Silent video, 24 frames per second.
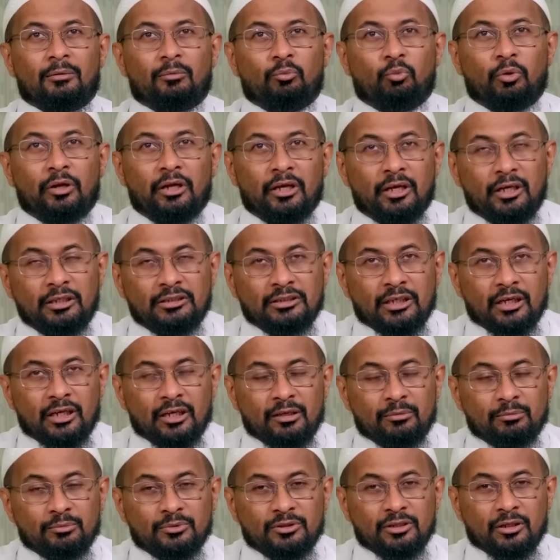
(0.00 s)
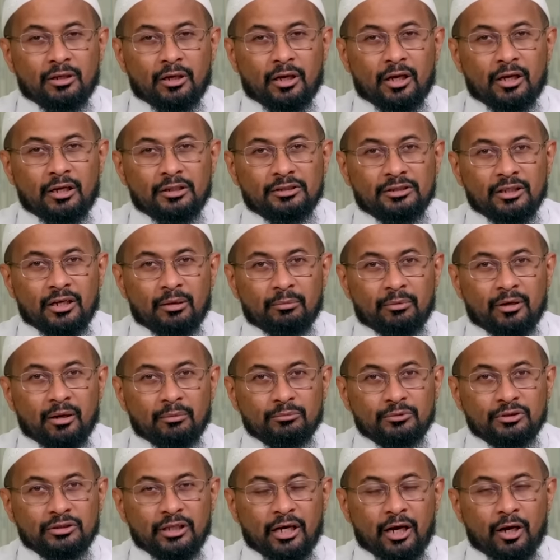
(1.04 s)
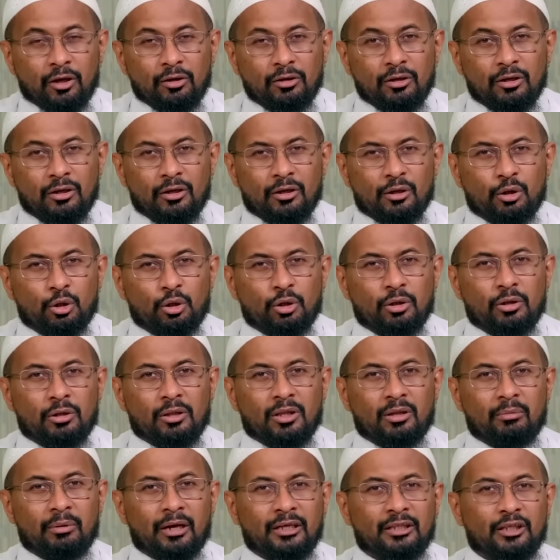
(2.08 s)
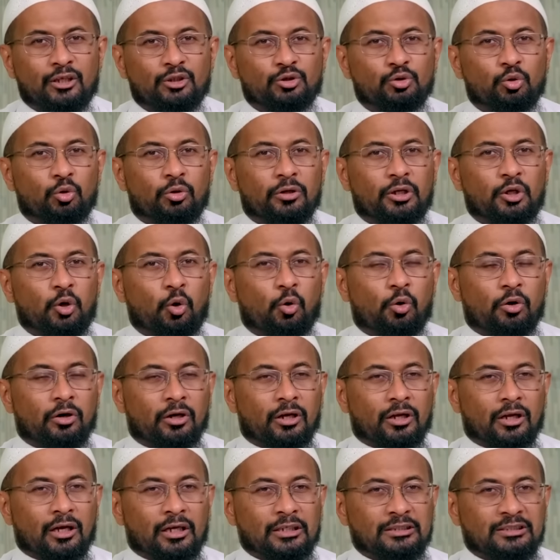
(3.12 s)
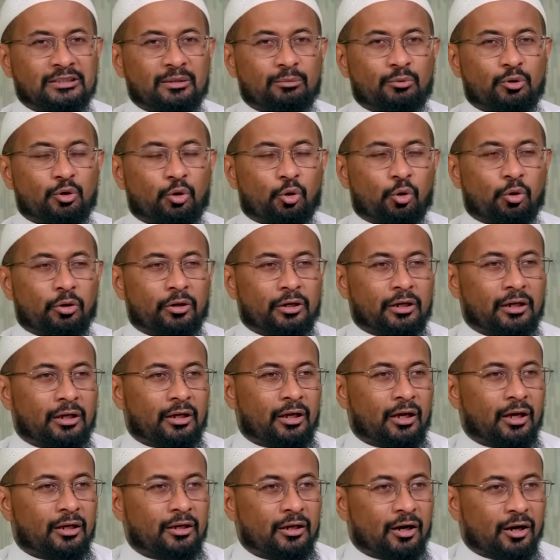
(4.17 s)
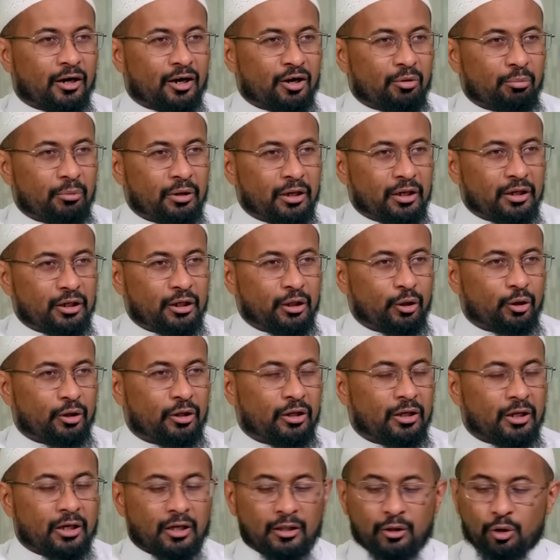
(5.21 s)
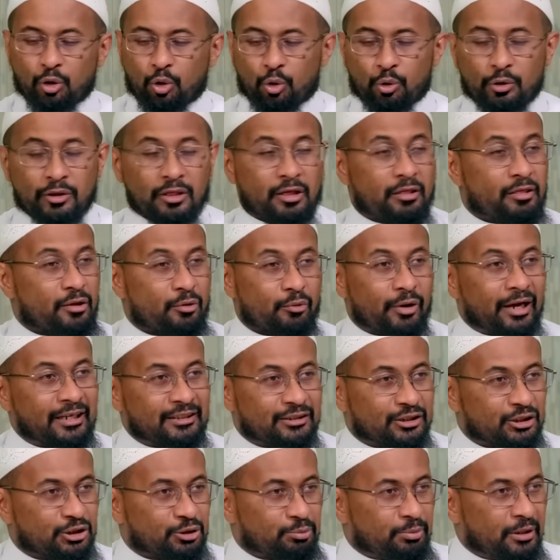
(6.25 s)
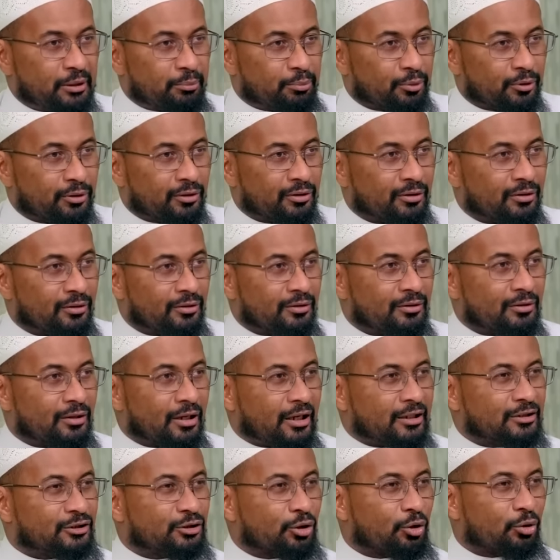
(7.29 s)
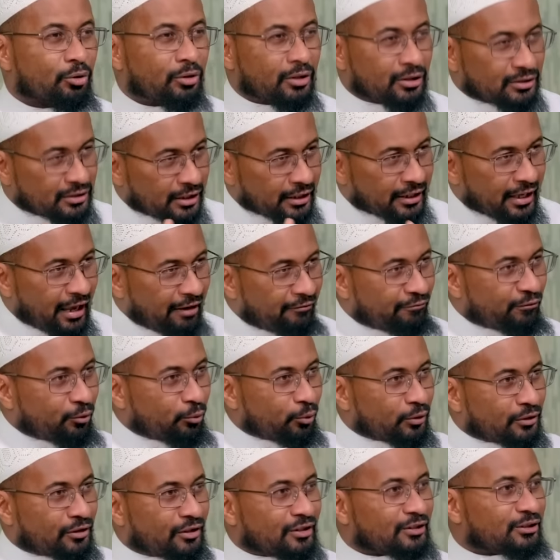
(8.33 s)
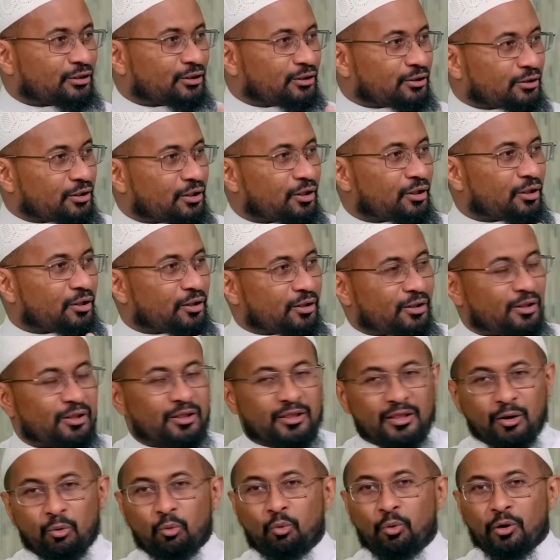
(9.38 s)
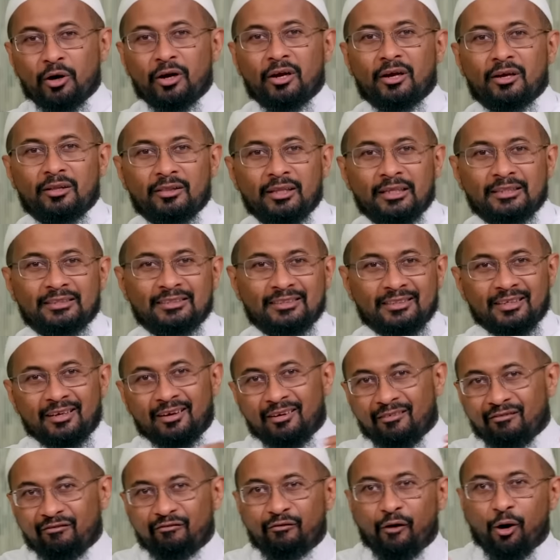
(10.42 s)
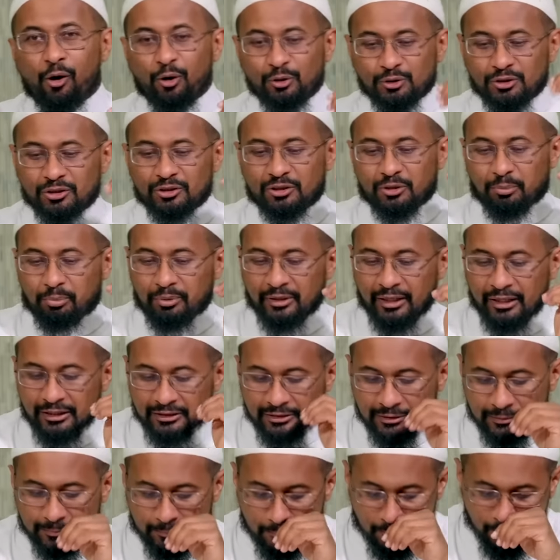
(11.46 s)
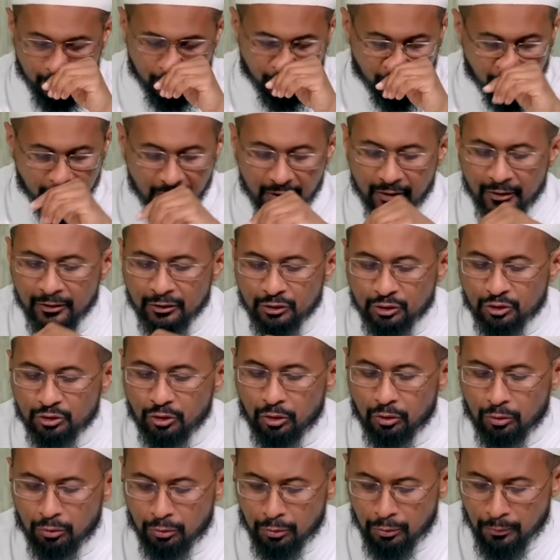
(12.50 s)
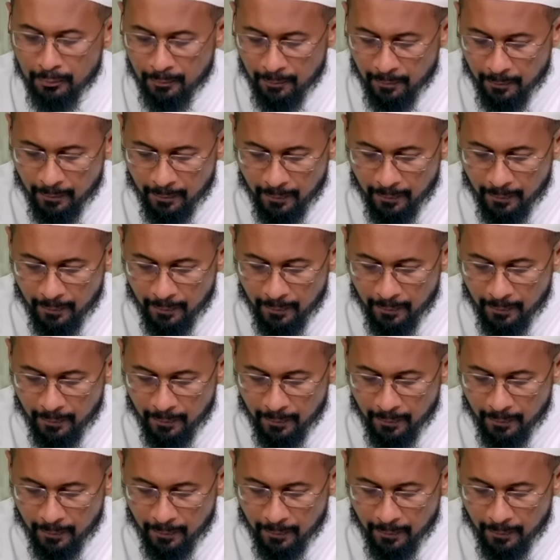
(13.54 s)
when Isa alayhi salam comes down, the Mahdi has already organized them, they're already an army, and they're already the righteous people. And so it's like everyone does the work that falls into place. So,